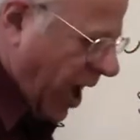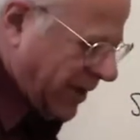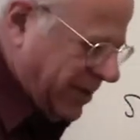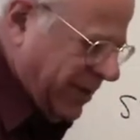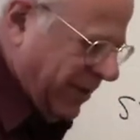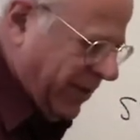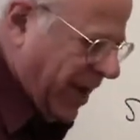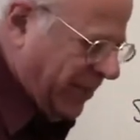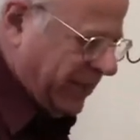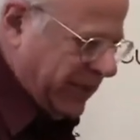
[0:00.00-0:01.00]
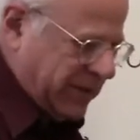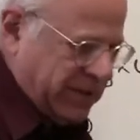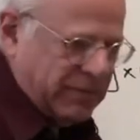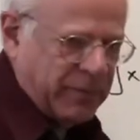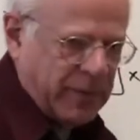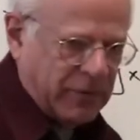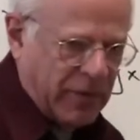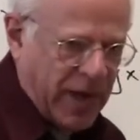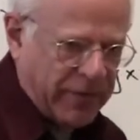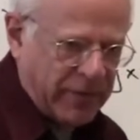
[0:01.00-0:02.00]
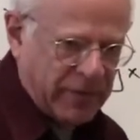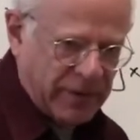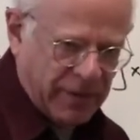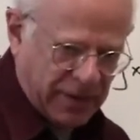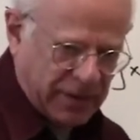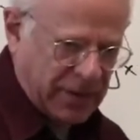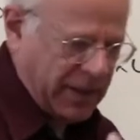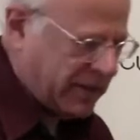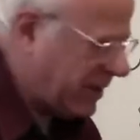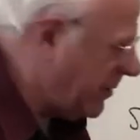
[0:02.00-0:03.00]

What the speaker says: not a monopolist, but rather it's a